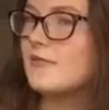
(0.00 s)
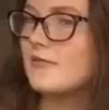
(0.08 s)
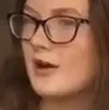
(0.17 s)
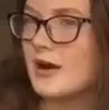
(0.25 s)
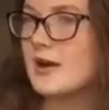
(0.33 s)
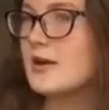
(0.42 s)

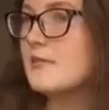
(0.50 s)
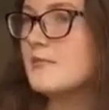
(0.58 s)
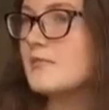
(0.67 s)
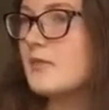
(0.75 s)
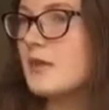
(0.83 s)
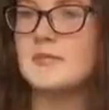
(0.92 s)
write
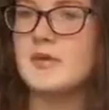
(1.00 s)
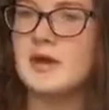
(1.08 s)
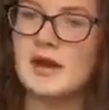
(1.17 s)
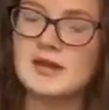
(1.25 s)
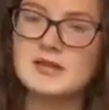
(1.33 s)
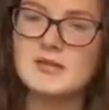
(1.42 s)

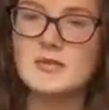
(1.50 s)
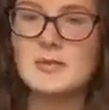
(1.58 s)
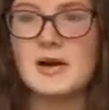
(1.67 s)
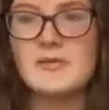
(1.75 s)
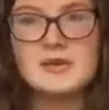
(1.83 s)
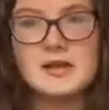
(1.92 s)
an answer
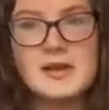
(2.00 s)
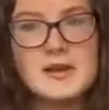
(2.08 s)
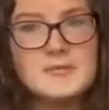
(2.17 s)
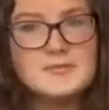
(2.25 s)
about it.